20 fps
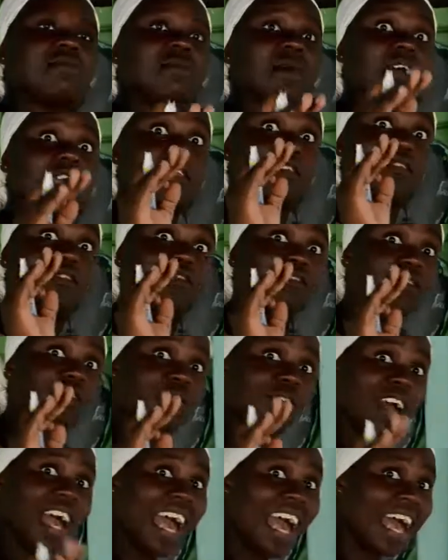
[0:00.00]
by use of
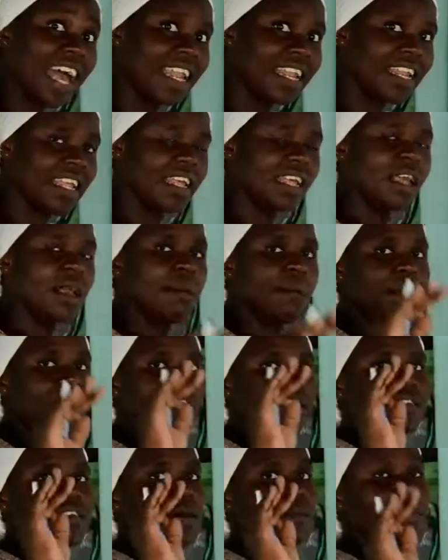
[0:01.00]
had
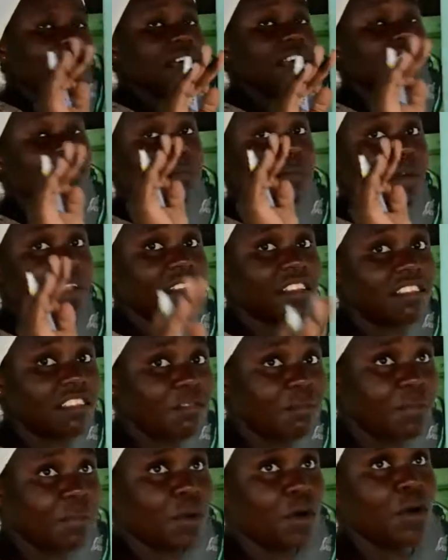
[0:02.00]
plus a past
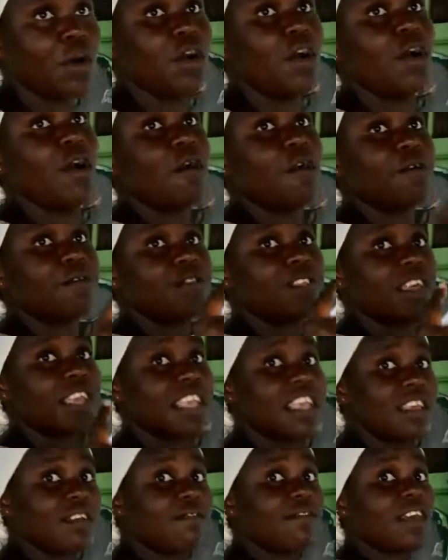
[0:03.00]
participle of the
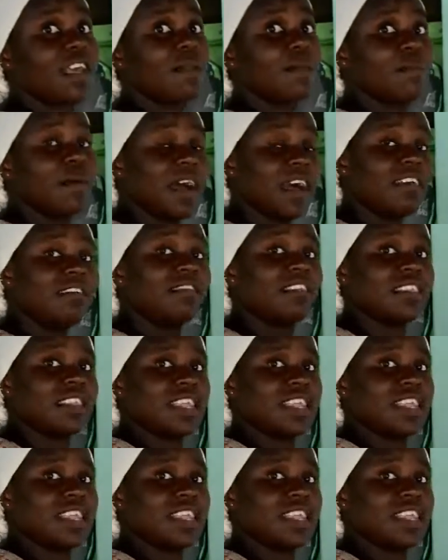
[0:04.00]
given past